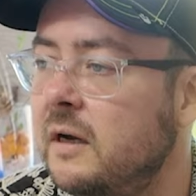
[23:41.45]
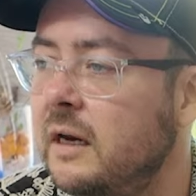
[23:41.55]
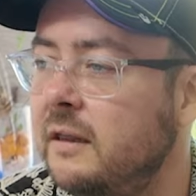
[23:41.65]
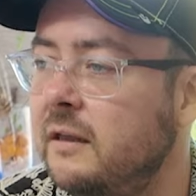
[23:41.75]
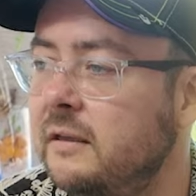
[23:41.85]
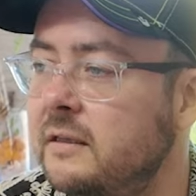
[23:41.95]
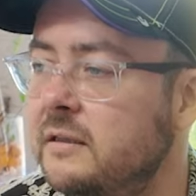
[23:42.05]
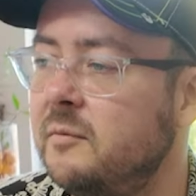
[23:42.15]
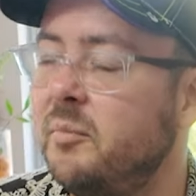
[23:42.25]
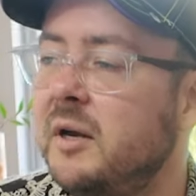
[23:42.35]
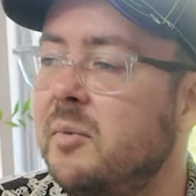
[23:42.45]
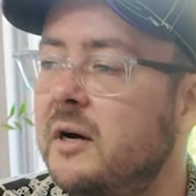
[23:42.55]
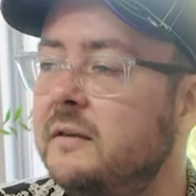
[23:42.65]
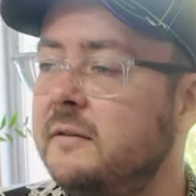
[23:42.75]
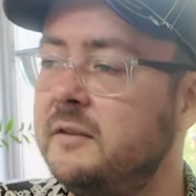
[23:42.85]
I think this is a big
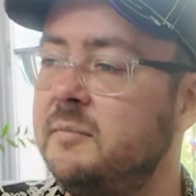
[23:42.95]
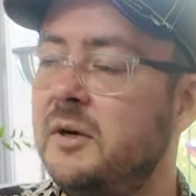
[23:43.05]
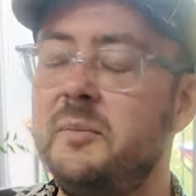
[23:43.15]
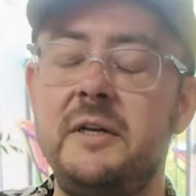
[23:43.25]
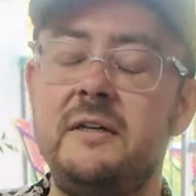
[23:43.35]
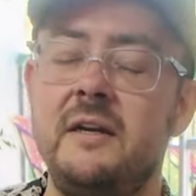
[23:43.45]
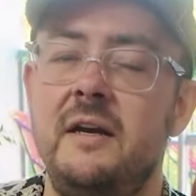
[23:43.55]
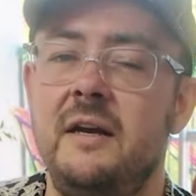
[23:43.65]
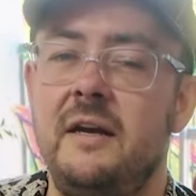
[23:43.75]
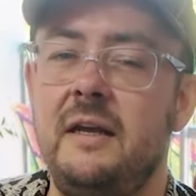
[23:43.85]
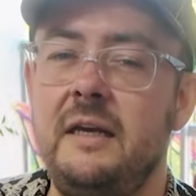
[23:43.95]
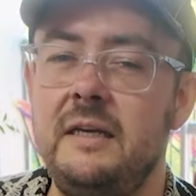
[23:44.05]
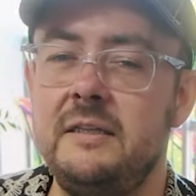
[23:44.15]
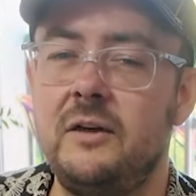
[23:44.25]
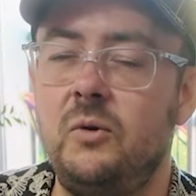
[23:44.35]
part of this moment,
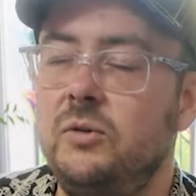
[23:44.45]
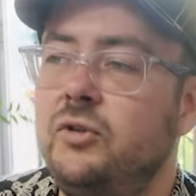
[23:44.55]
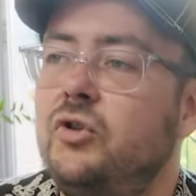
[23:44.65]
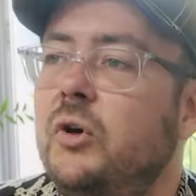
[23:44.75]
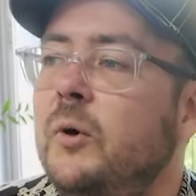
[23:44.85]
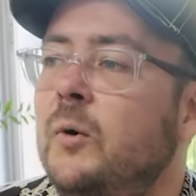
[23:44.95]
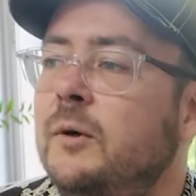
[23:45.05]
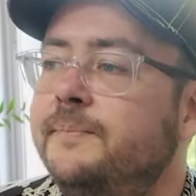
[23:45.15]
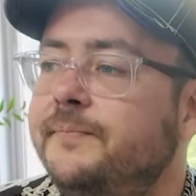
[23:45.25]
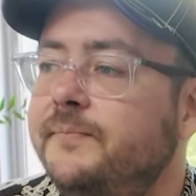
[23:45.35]
is also